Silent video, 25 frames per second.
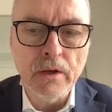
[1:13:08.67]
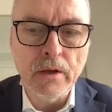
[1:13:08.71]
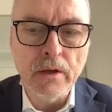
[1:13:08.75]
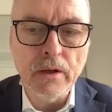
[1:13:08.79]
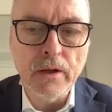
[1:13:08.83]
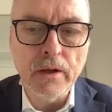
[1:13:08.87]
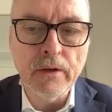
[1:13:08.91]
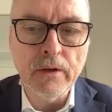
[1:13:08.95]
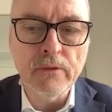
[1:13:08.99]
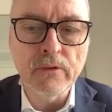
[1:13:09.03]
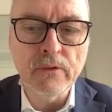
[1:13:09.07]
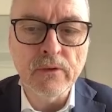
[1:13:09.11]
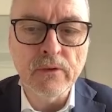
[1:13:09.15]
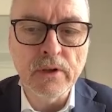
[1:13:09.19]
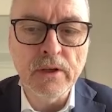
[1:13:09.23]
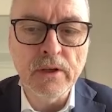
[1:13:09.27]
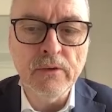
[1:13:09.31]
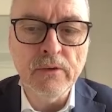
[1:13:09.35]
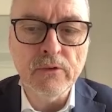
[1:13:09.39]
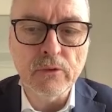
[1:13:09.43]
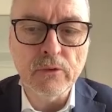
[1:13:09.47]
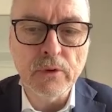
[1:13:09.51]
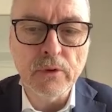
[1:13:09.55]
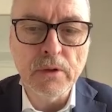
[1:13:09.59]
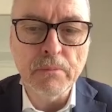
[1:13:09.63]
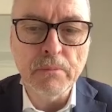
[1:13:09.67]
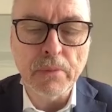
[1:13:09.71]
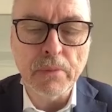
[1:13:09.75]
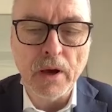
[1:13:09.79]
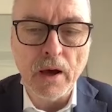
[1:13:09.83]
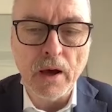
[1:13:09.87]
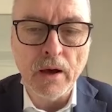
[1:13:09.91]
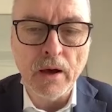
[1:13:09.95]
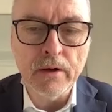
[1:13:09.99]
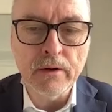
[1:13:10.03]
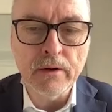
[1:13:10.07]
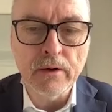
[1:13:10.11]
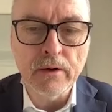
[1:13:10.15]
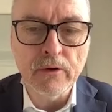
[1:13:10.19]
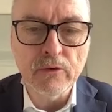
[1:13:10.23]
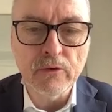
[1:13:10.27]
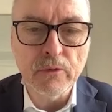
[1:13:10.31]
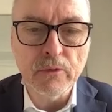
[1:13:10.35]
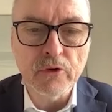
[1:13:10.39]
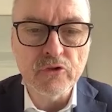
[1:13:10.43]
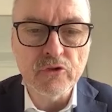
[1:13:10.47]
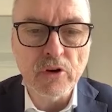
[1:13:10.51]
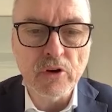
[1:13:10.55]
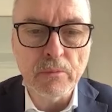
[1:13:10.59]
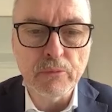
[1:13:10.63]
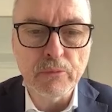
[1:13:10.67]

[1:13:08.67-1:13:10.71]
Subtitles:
it's these three parties which are